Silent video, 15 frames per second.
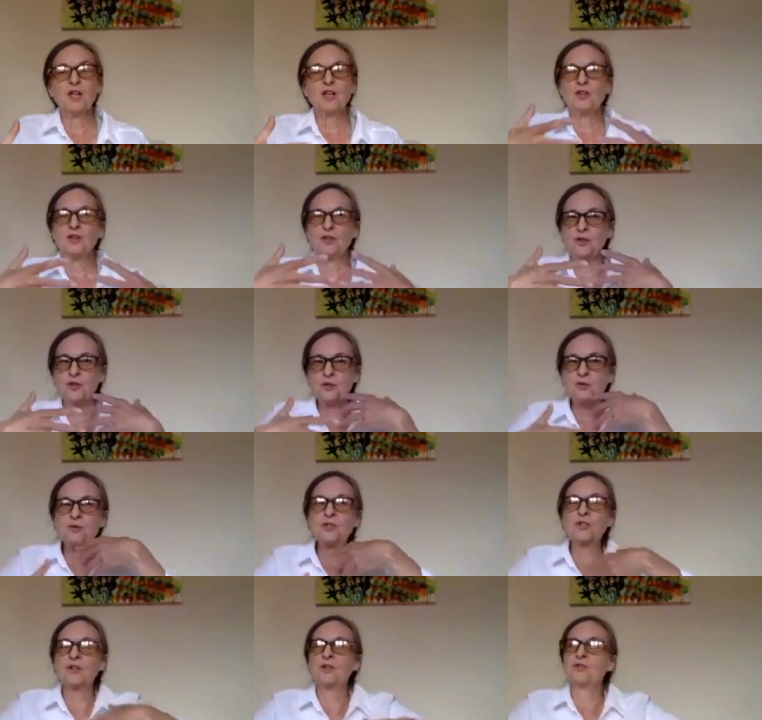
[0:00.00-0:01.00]
you
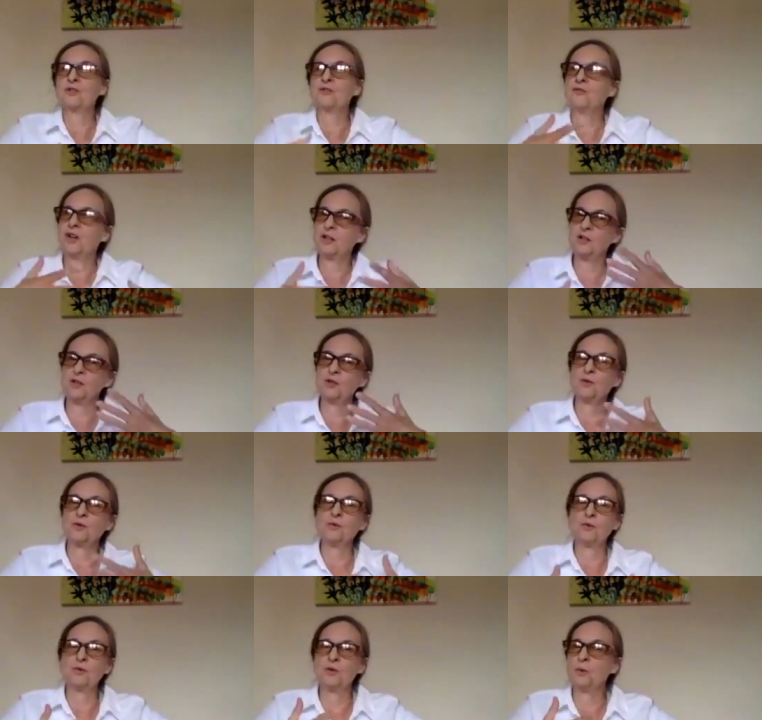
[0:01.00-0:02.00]
start to value
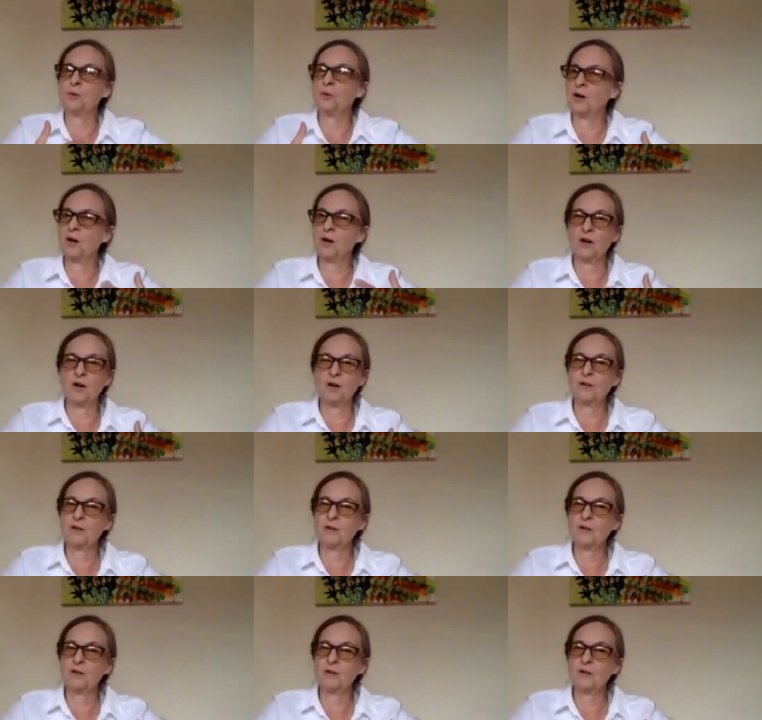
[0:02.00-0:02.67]
who you are.